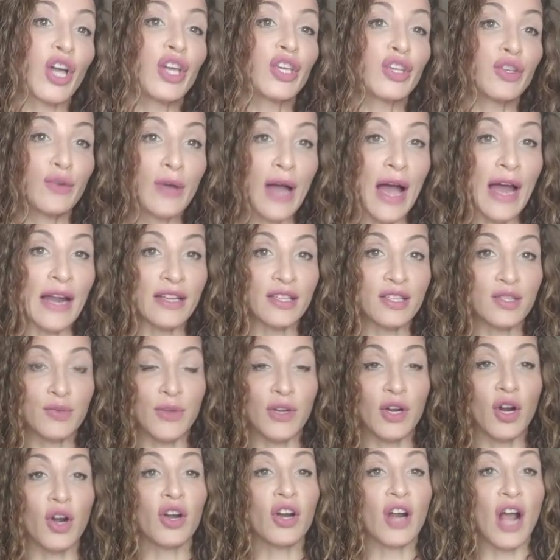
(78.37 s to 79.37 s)
You got it,
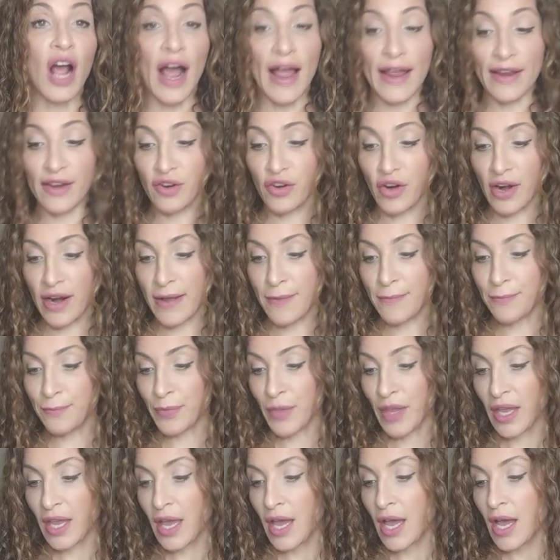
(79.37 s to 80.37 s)
sweetheart. I agree
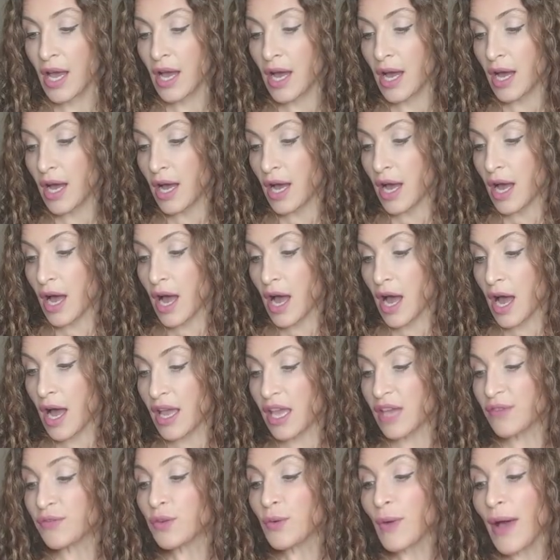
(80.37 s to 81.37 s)

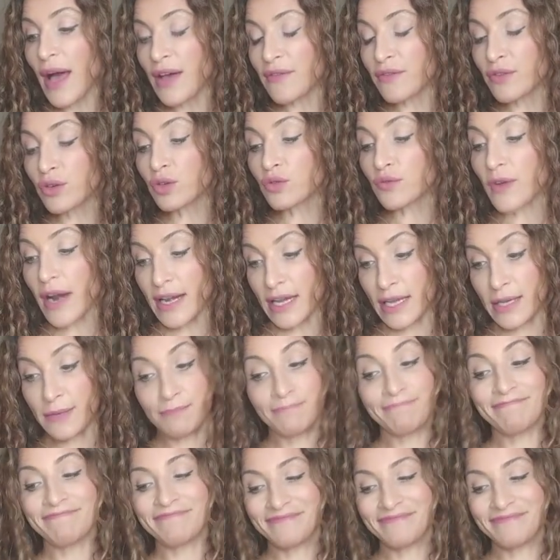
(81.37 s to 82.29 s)
if you haven't already,